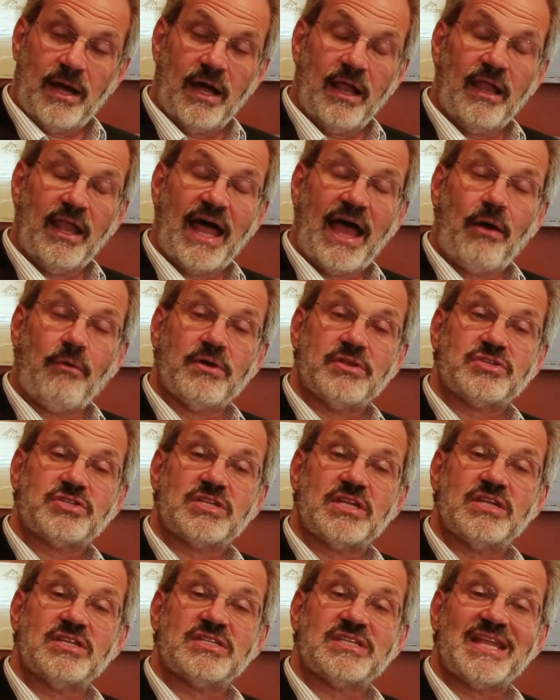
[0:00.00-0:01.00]

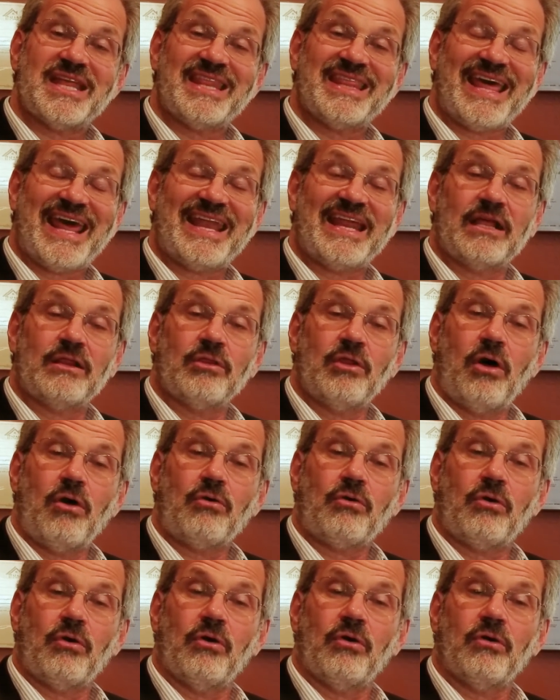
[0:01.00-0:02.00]
allowances that a
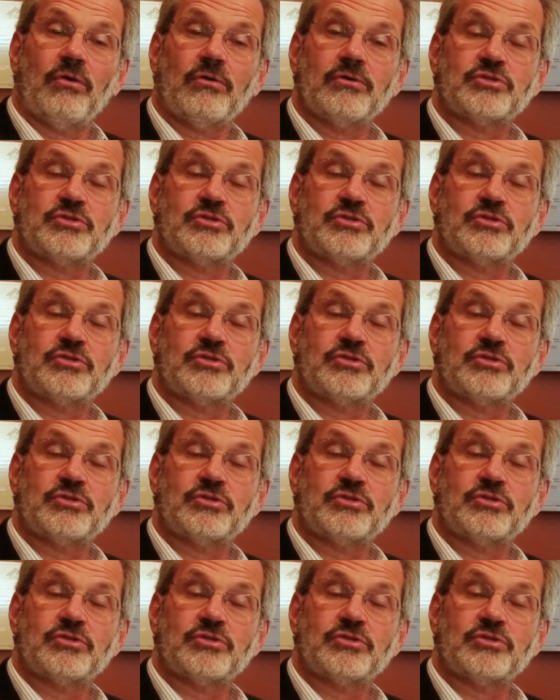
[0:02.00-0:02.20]
local